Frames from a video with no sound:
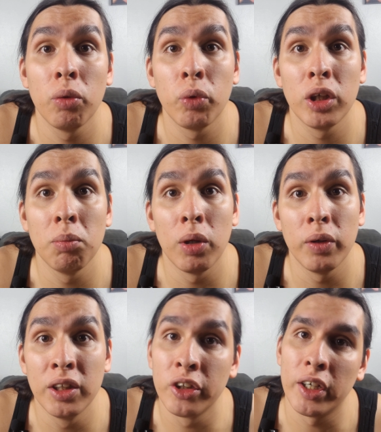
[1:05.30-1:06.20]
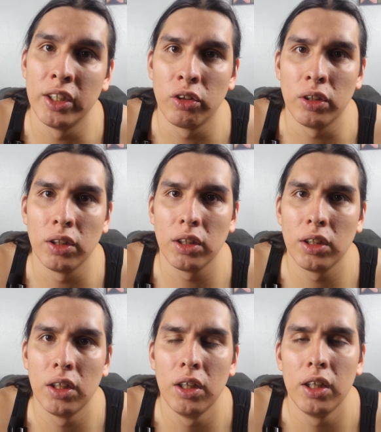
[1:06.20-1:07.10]
to worry about is your entrance.
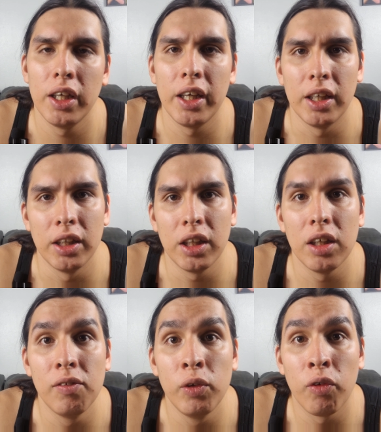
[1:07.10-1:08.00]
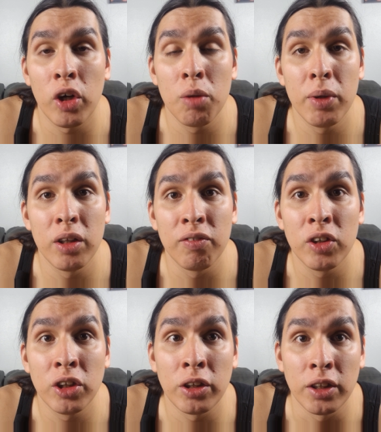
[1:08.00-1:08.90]
And if you've already been the
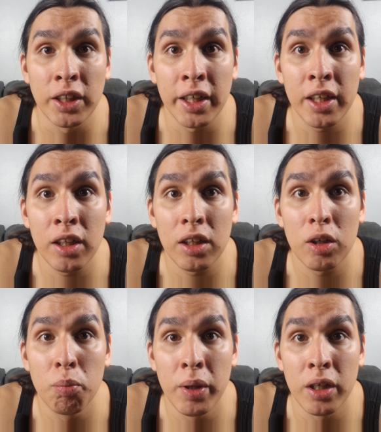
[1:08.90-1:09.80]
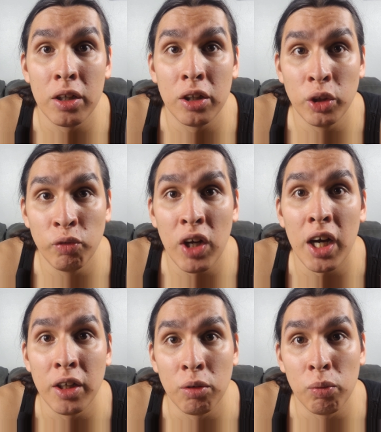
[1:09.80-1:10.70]
first or the second competitor, you've
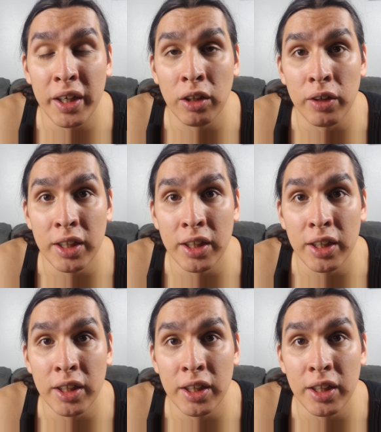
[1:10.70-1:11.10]
gotten a regular